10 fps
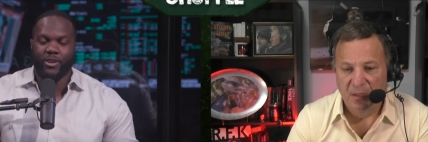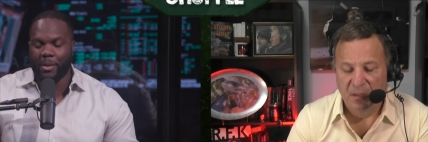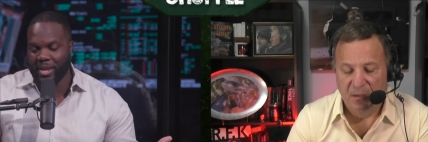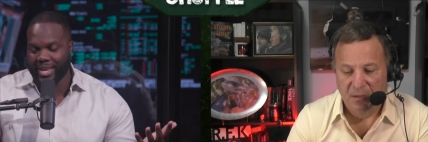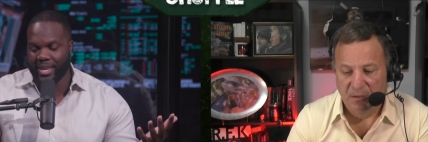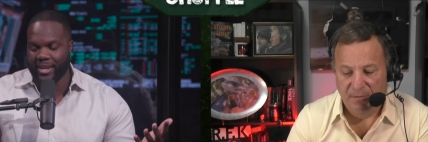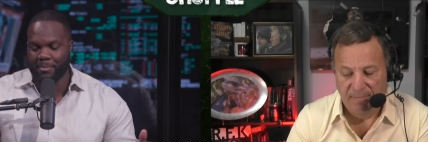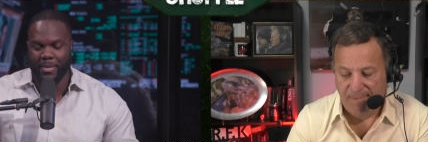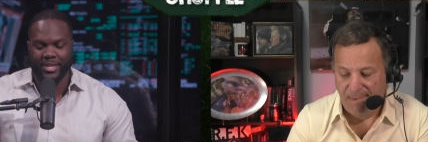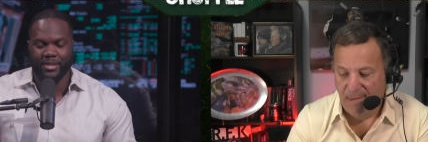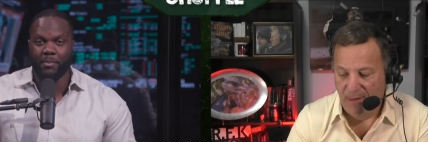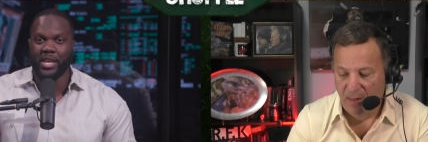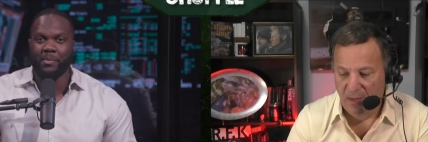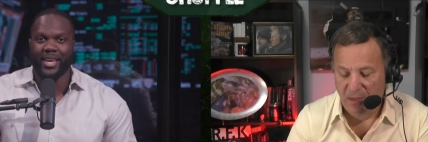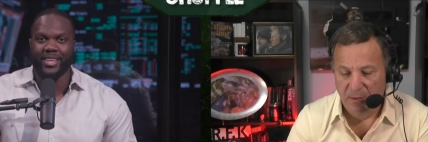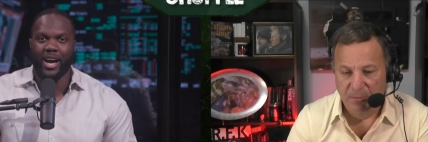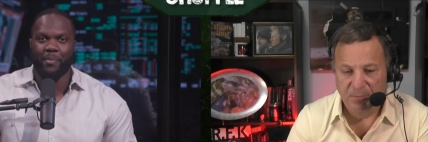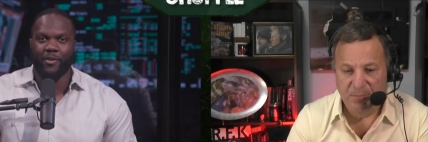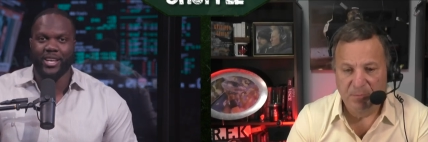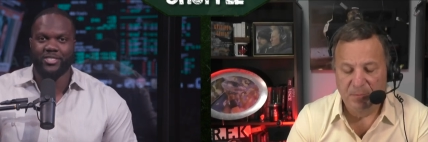Speaker 1: I mean, I get it, it's a money making
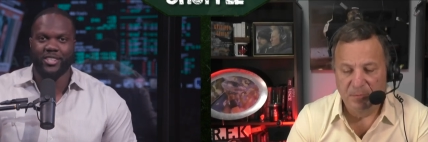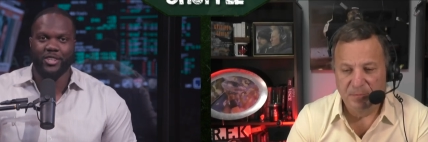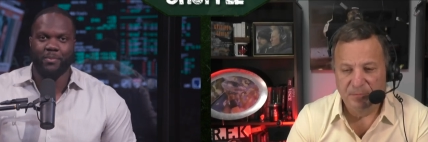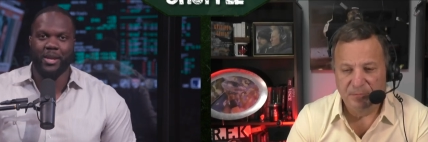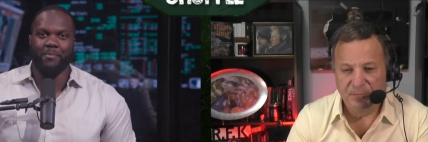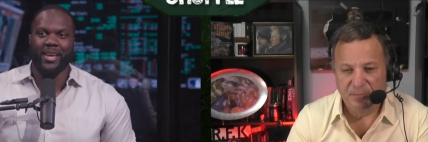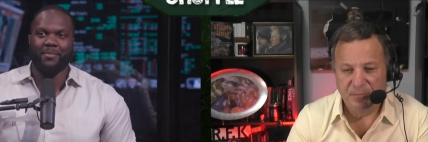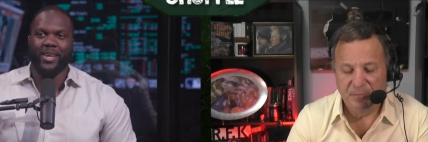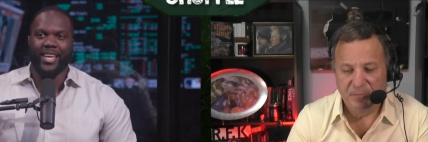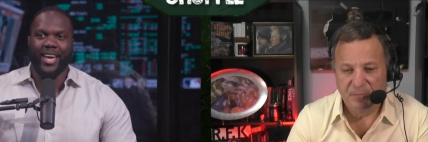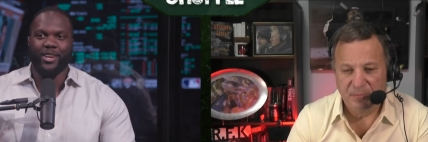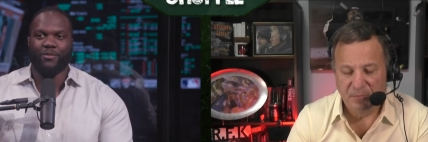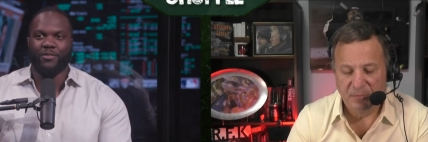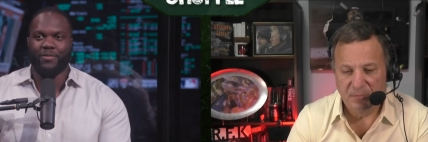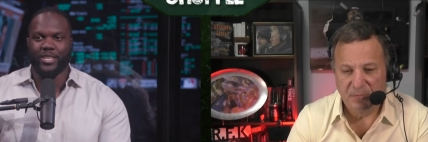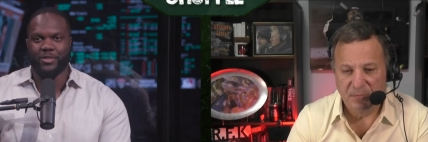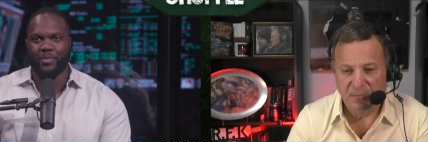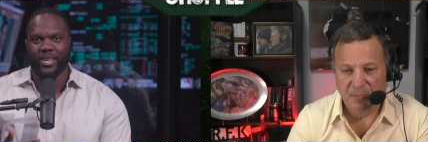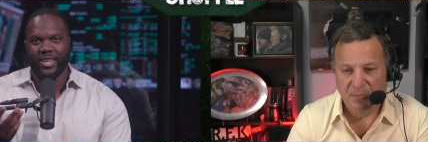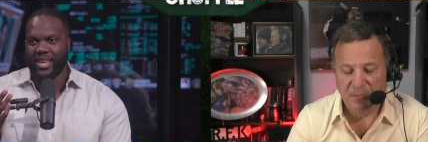operation and you're making money hand over fist,
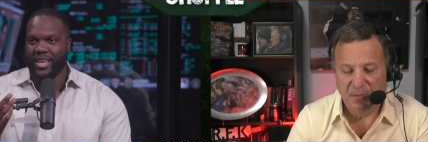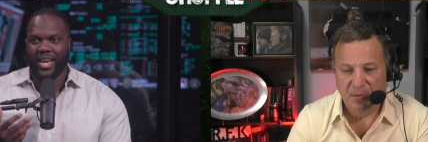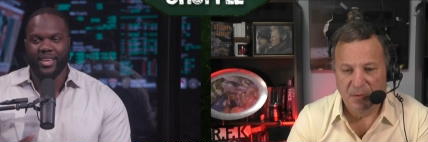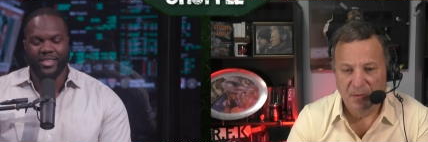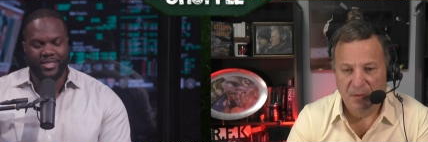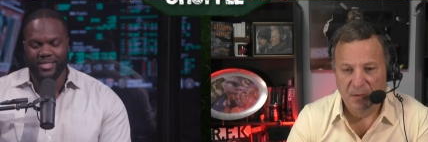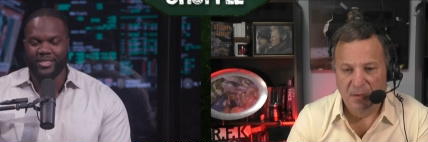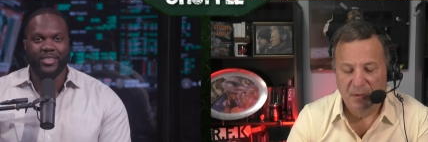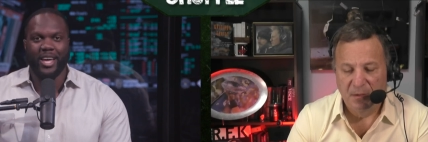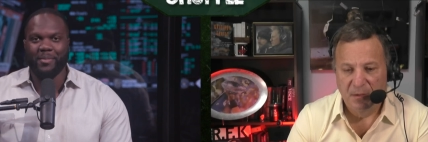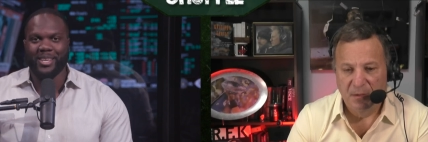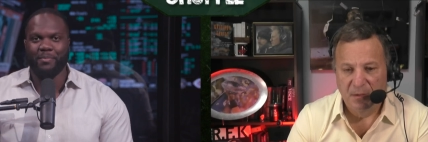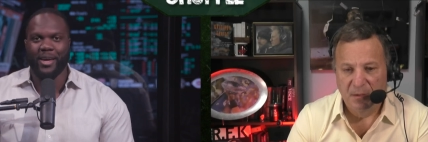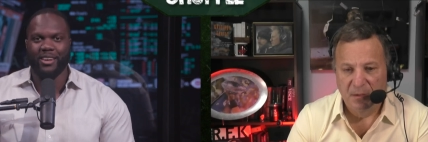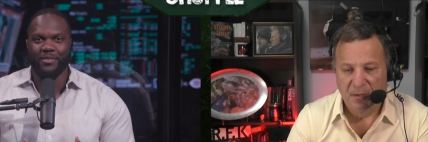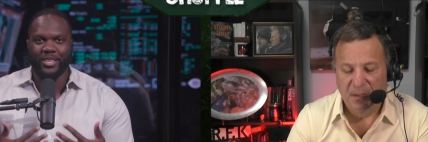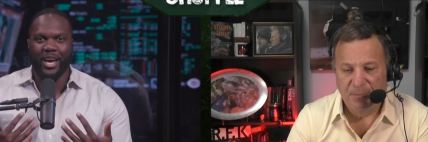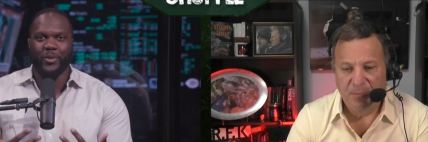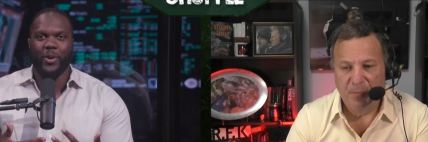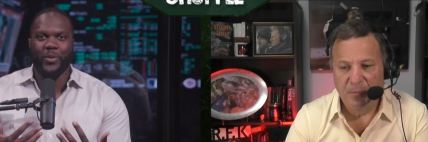but hey, you, you got to be competitive and you got
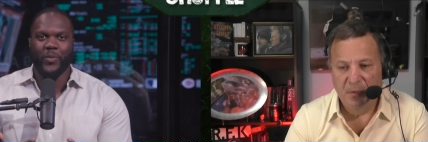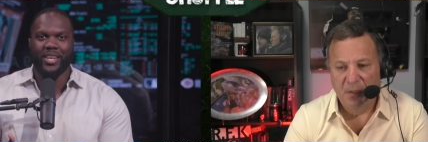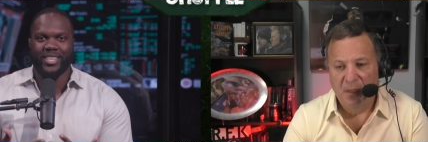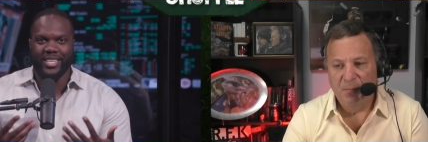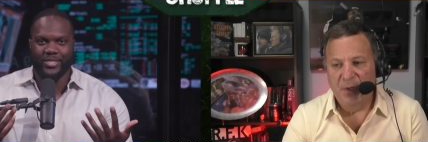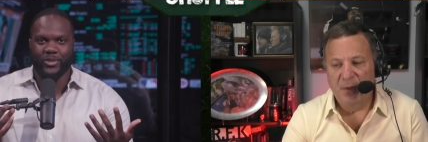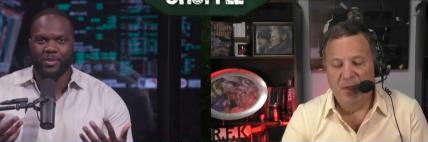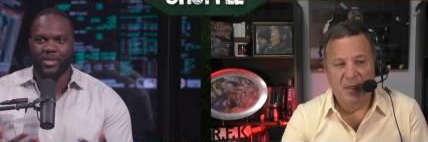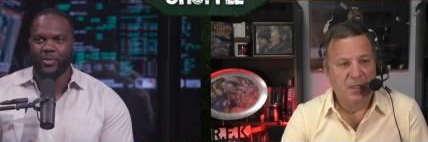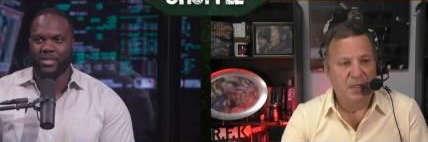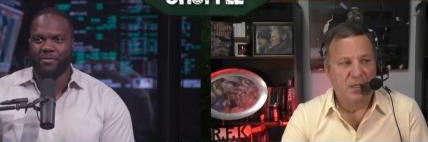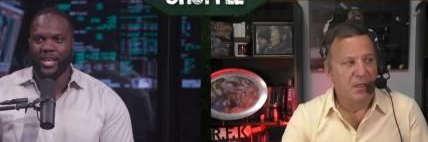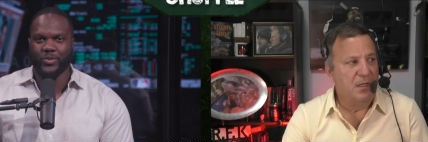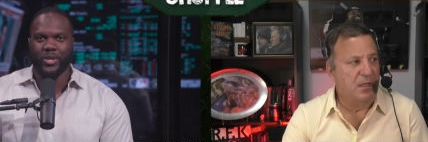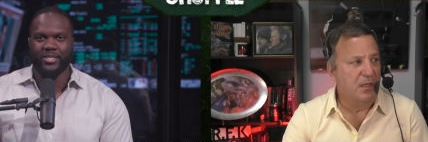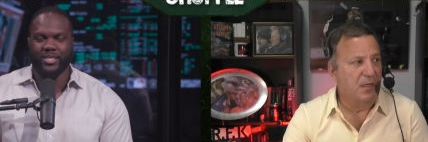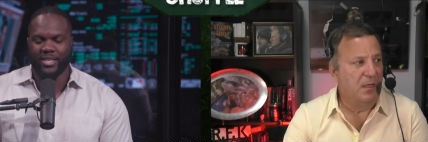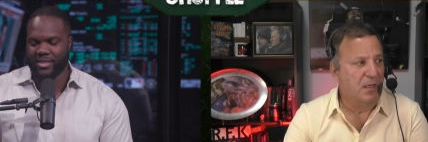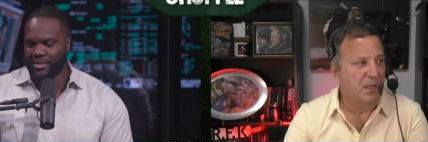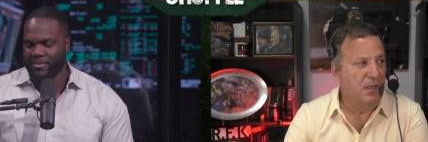to want to win because that's but, ultimately what the fans want to see.